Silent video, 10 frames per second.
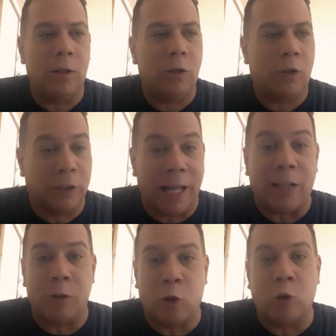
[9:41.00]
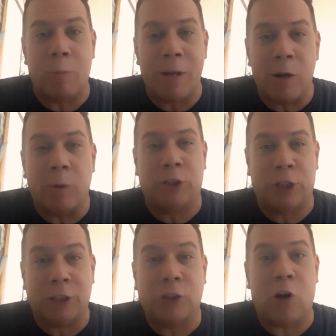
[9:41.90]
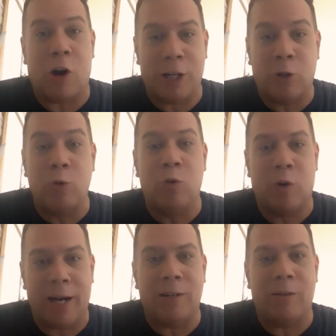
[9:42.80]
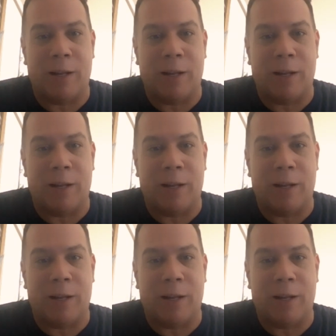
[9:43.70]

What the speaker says: because that's when social media was just starting to, right? Like